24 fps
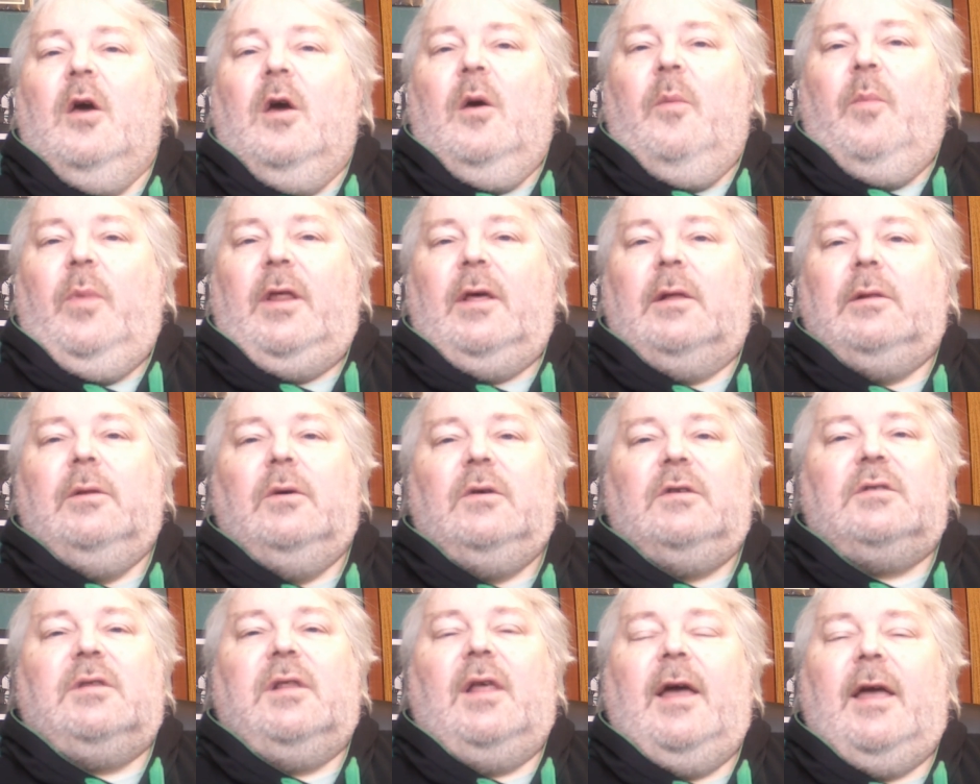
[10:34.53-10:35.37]
But it
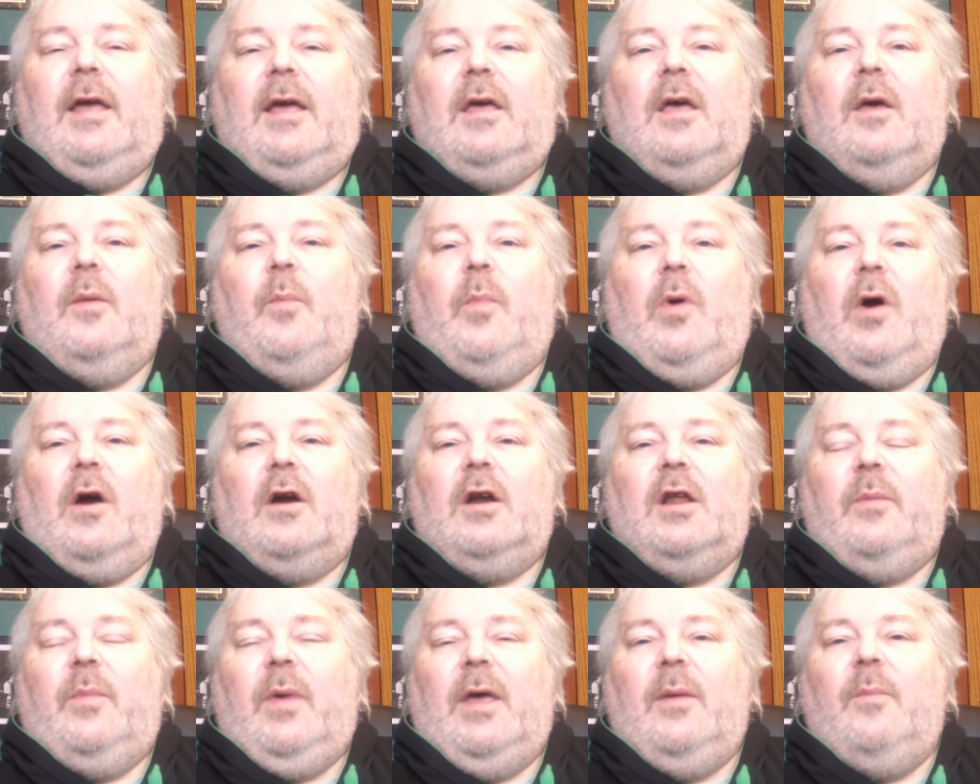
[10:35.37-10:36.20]
looks like
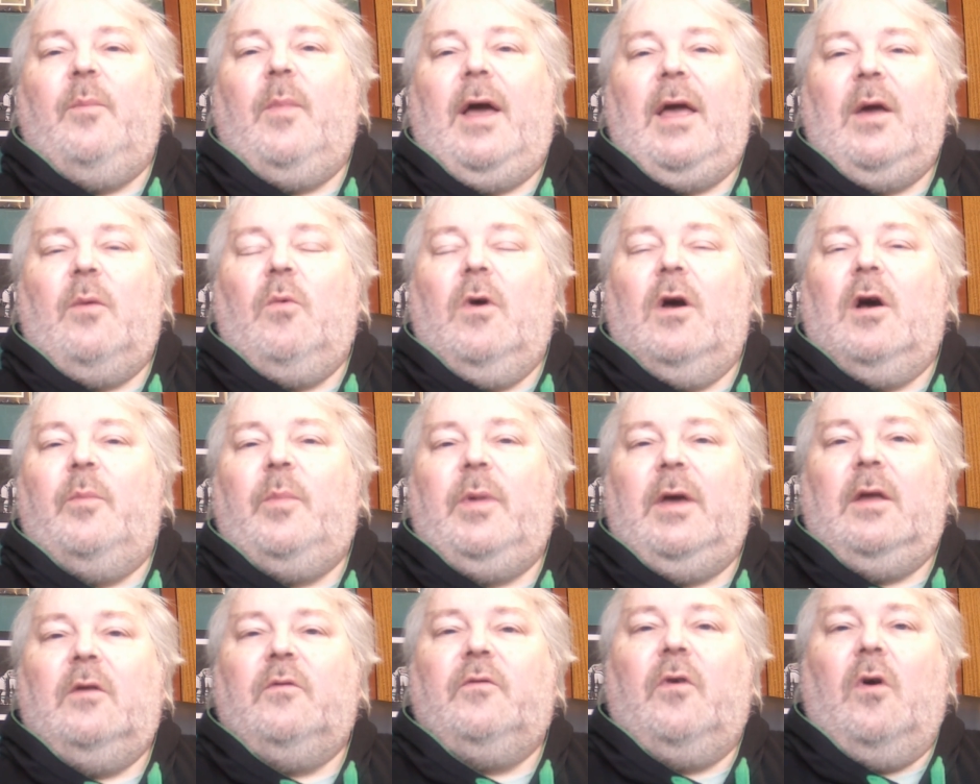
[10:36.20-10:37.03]
Bernabei might well
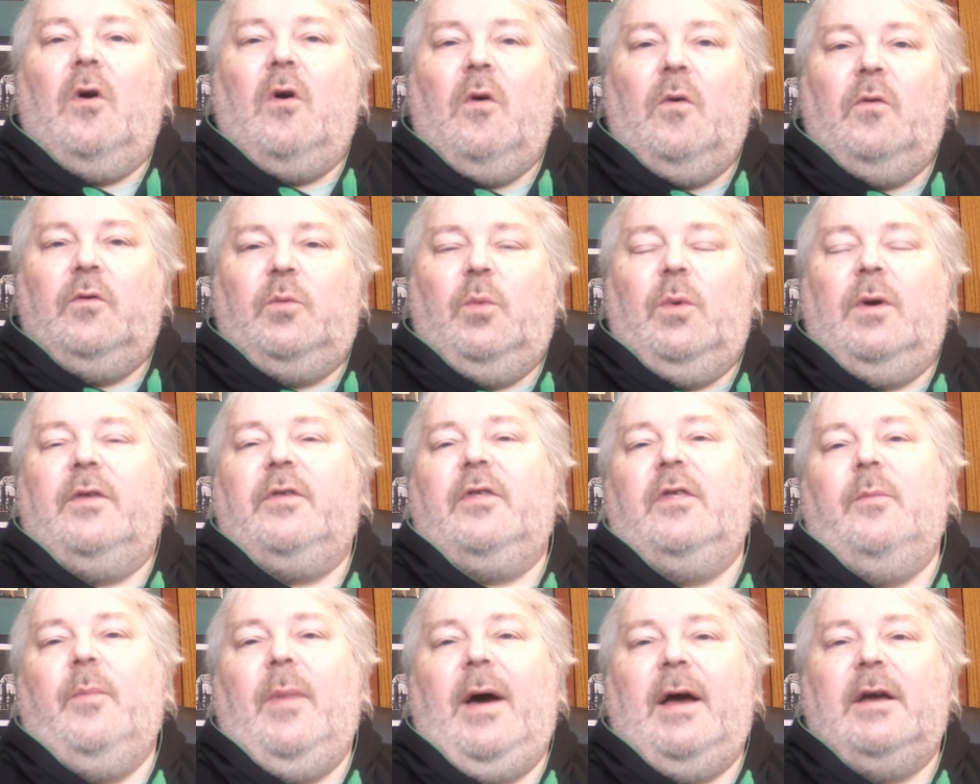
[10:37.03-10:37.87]
be involved with
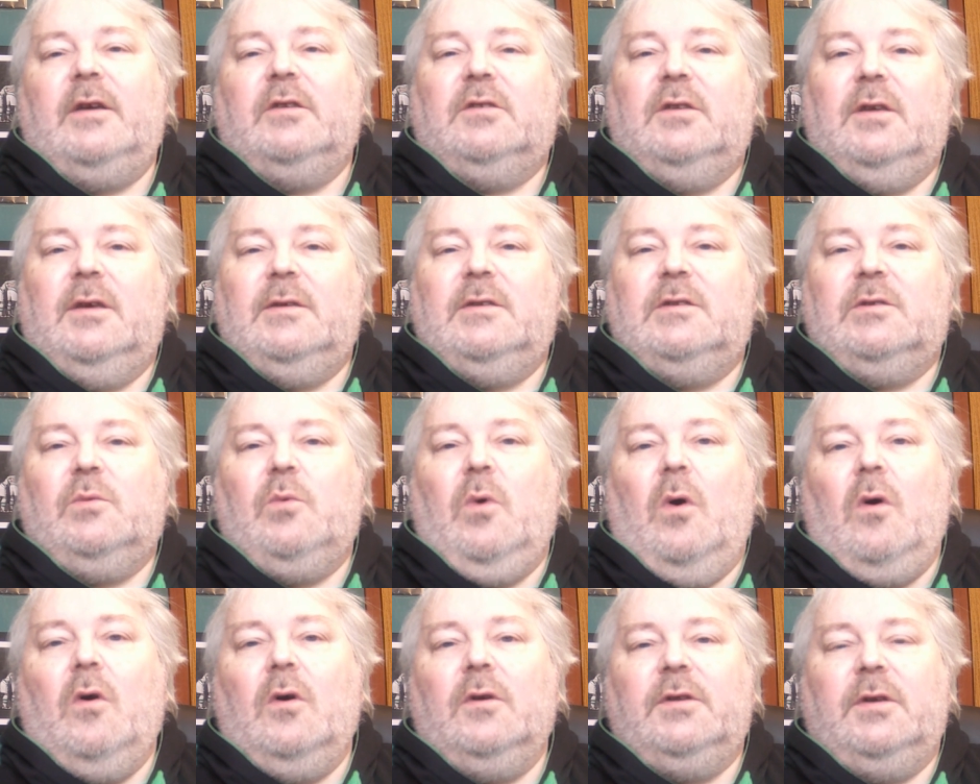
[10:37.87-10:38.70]
the matchday
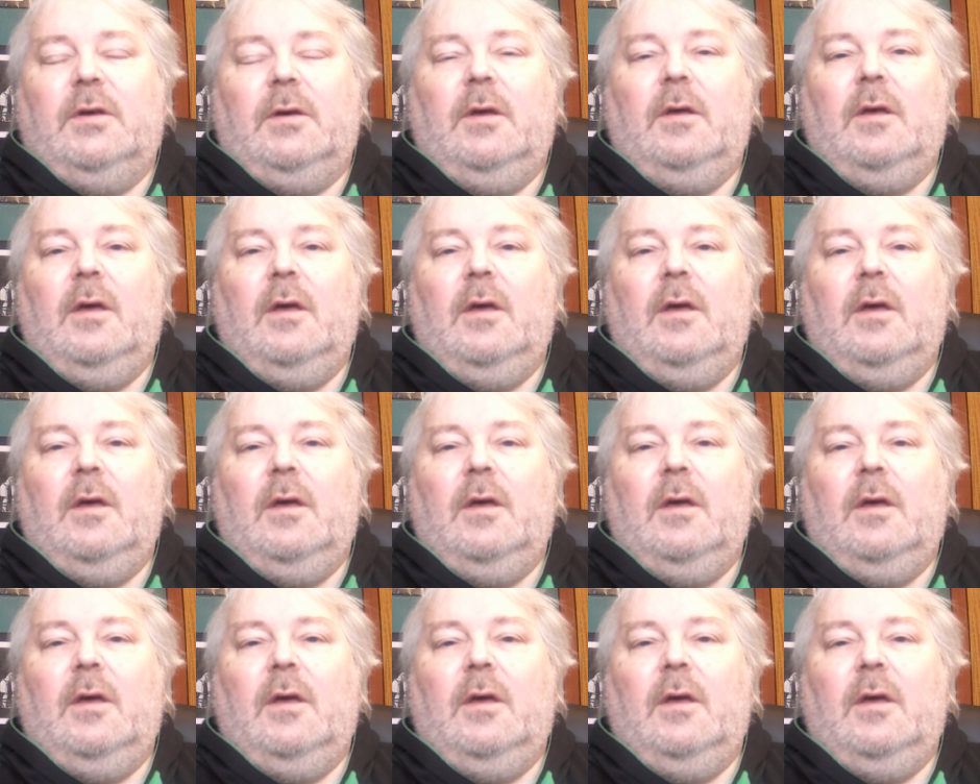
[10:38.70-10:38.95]
squad.